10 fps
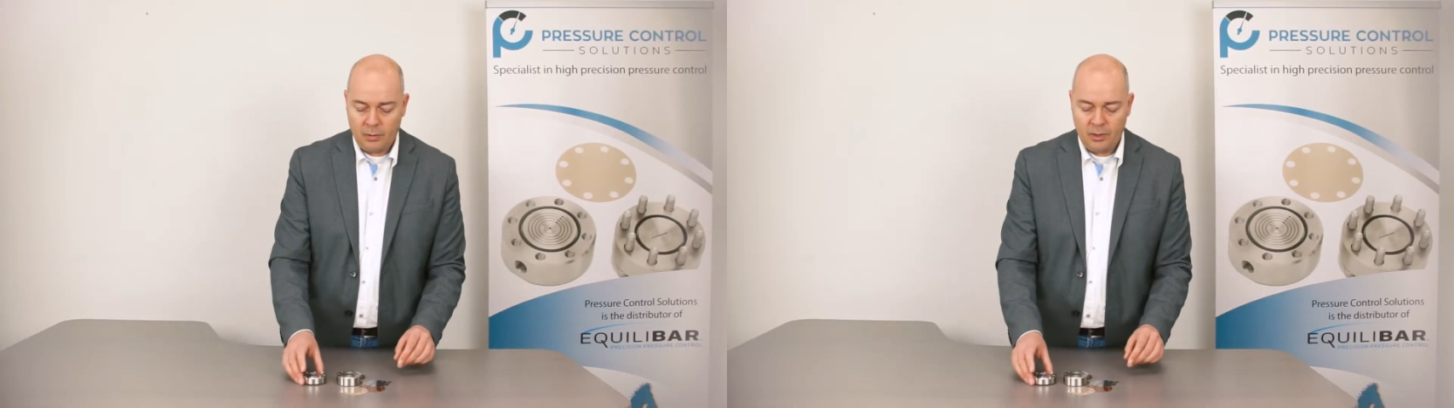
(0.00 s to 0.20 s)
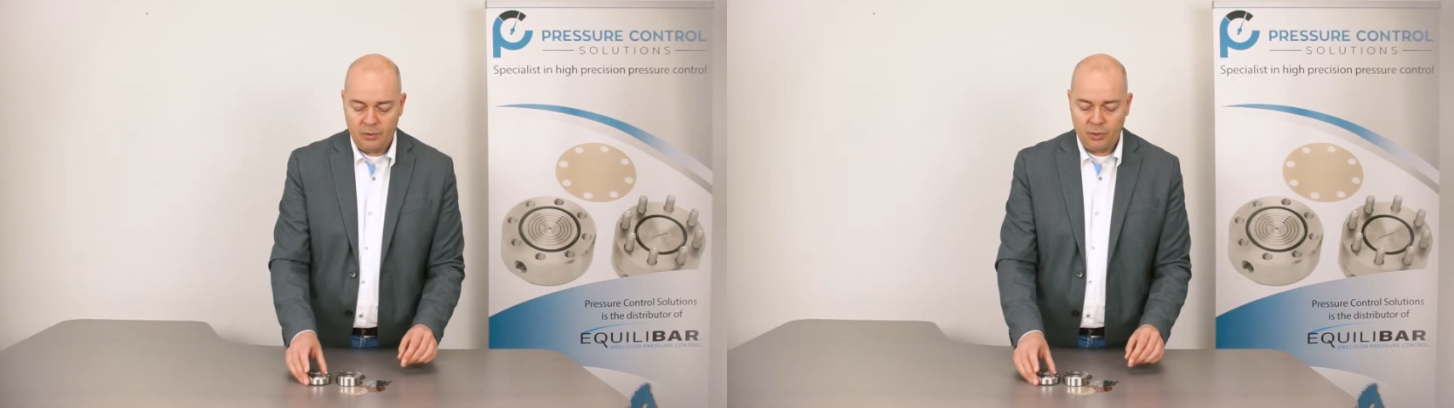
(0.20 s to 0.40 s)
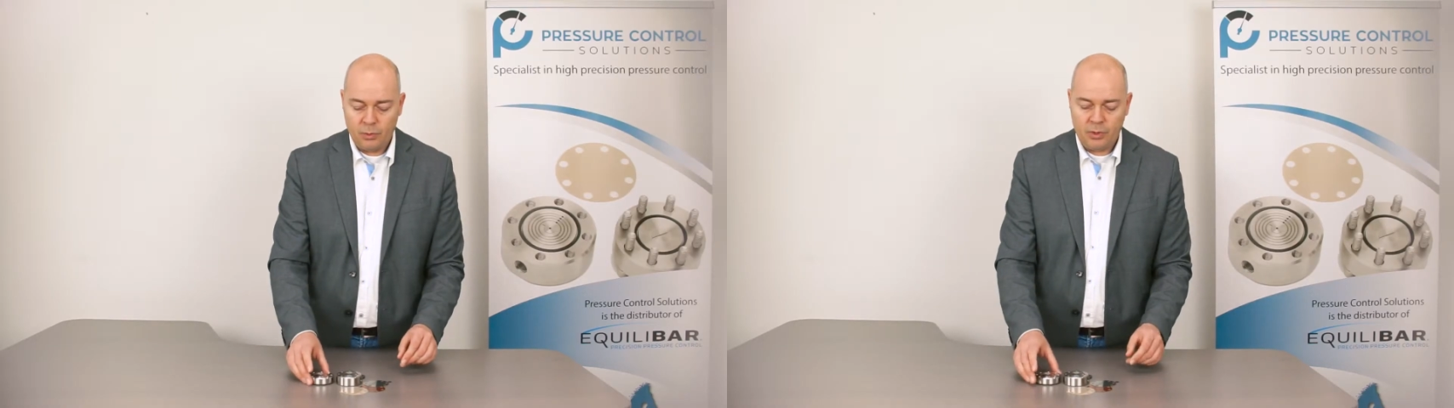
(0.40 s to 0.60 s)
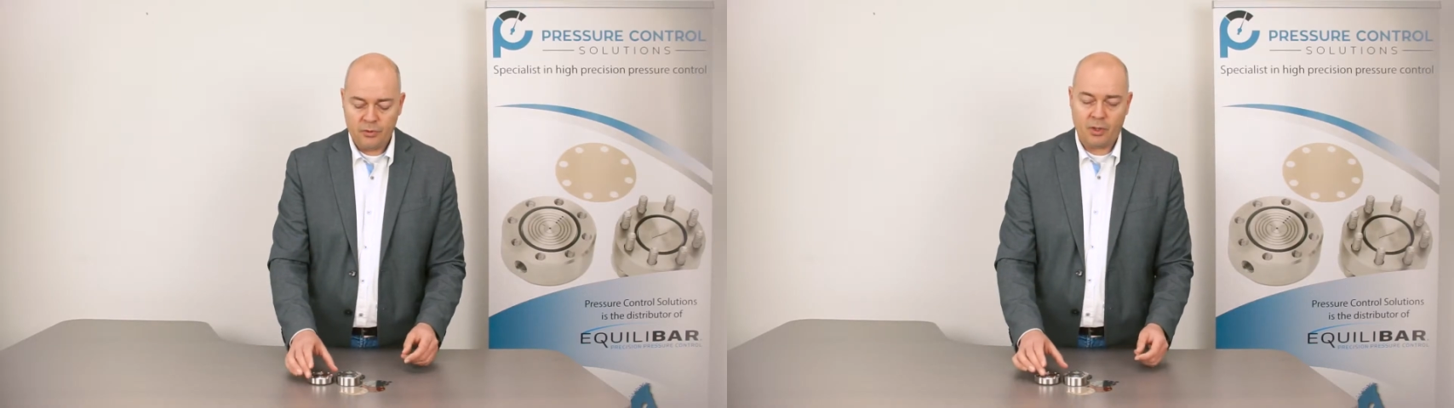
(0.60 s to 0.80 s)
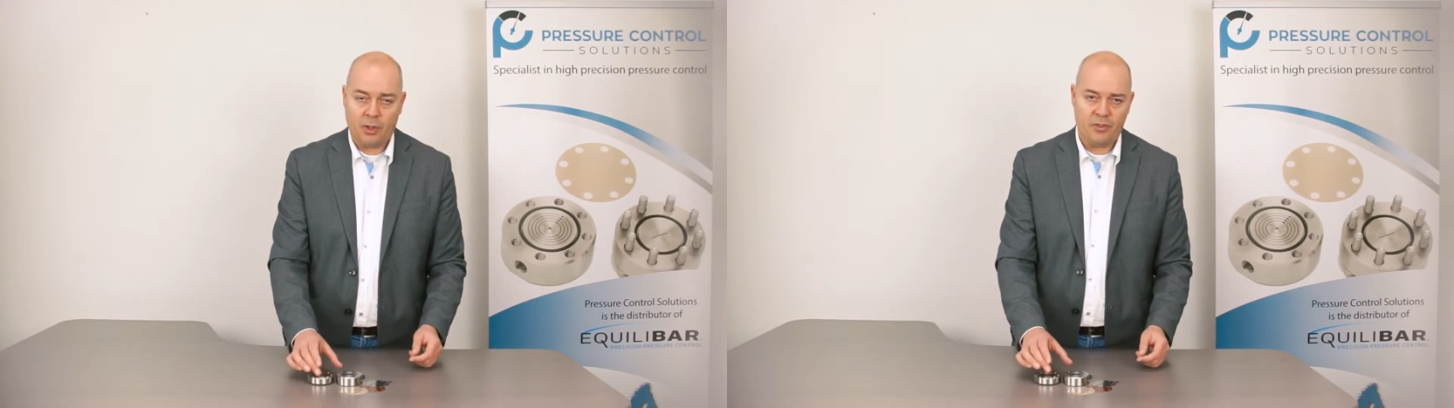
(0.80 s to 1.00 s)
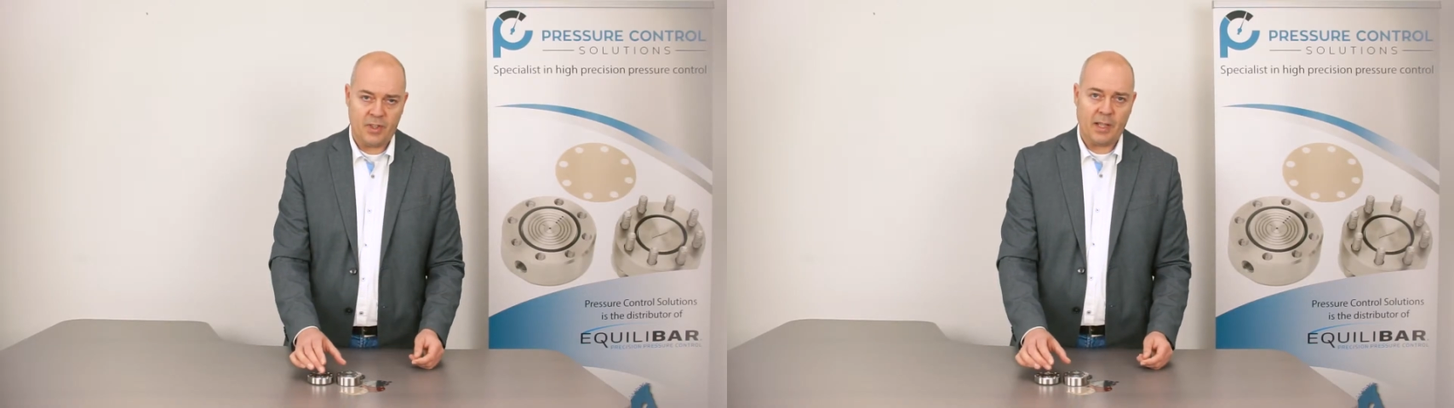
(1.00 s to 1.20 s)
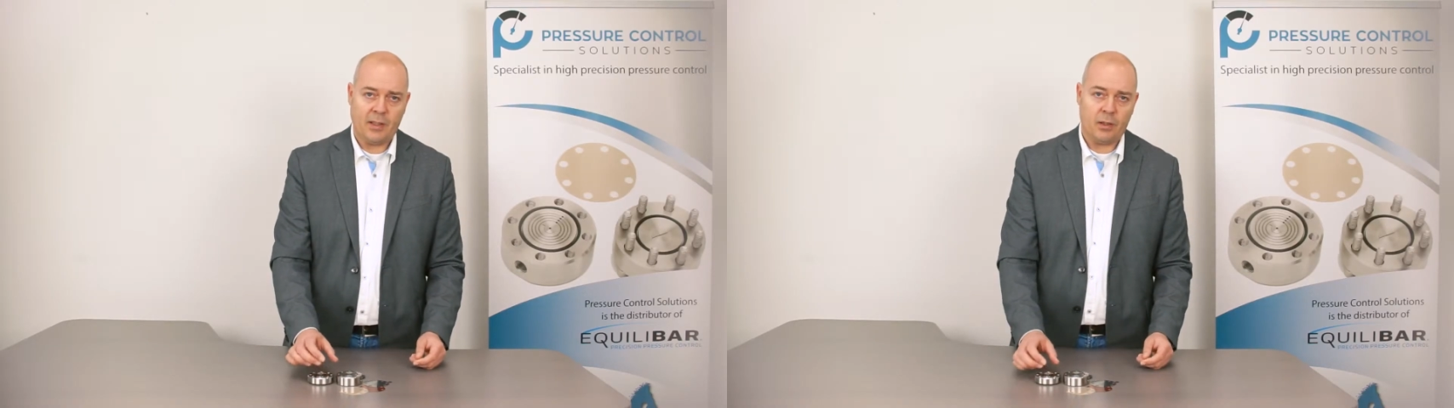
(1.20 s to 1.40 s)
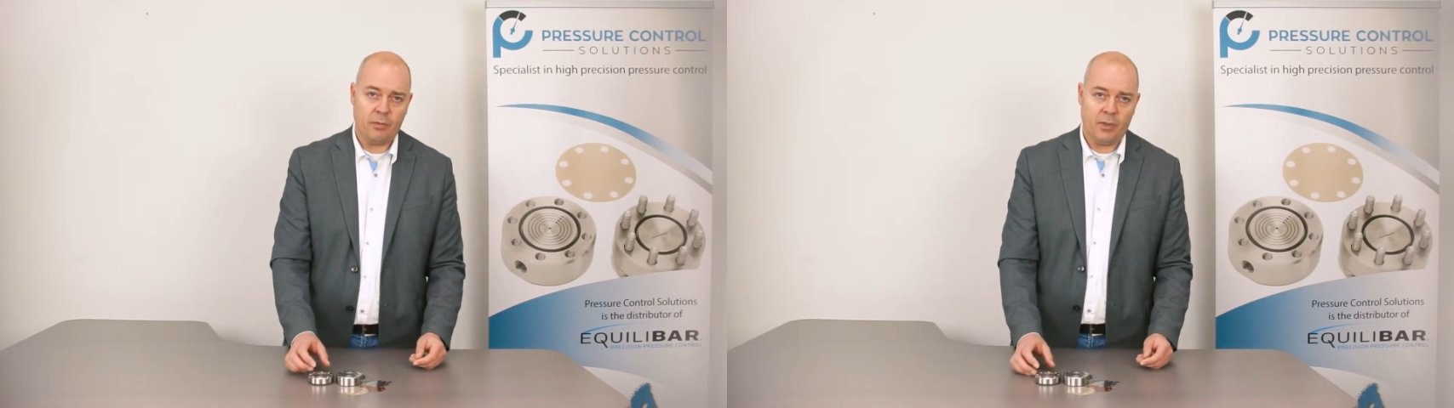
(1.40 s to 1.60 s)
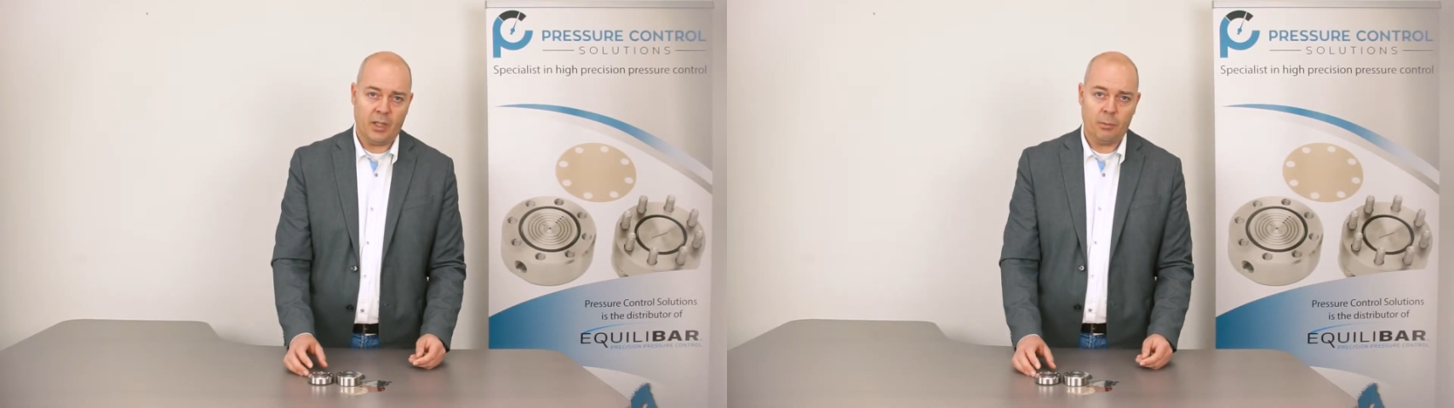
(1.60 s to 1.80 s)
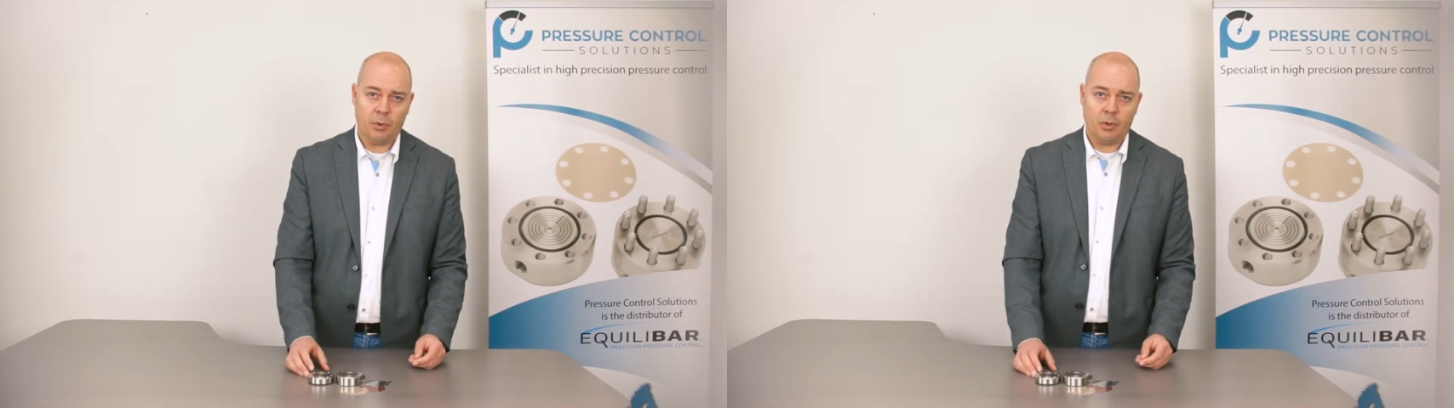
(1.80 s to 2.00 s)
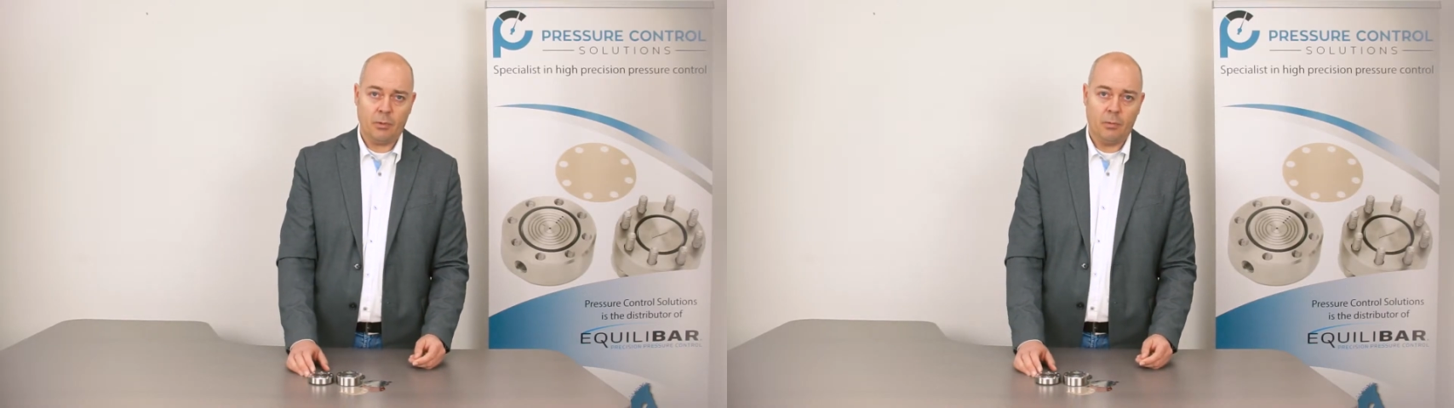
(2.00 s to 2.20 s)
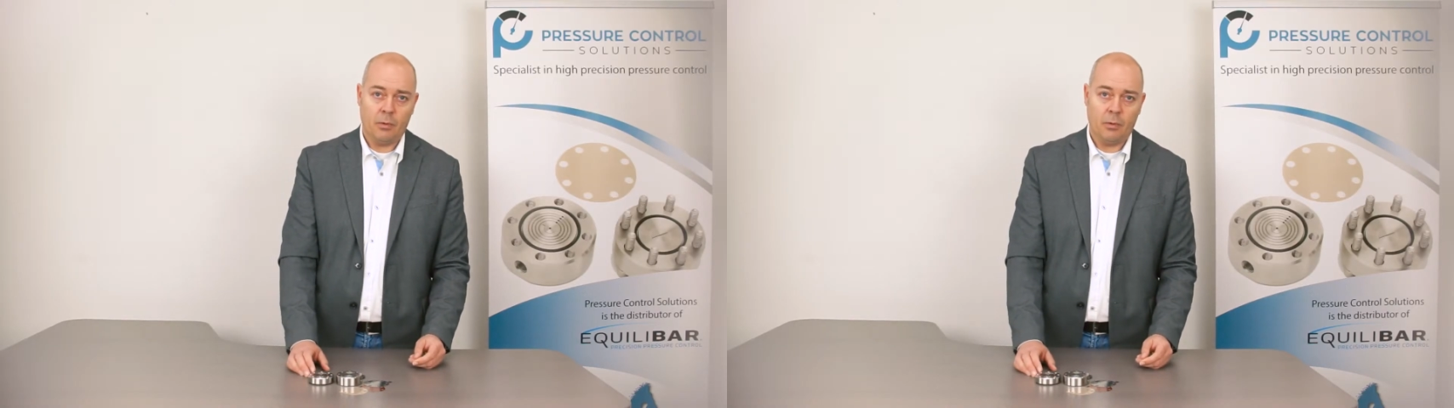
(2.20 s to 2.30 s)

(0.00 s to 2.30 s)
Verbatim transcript: These units are standard available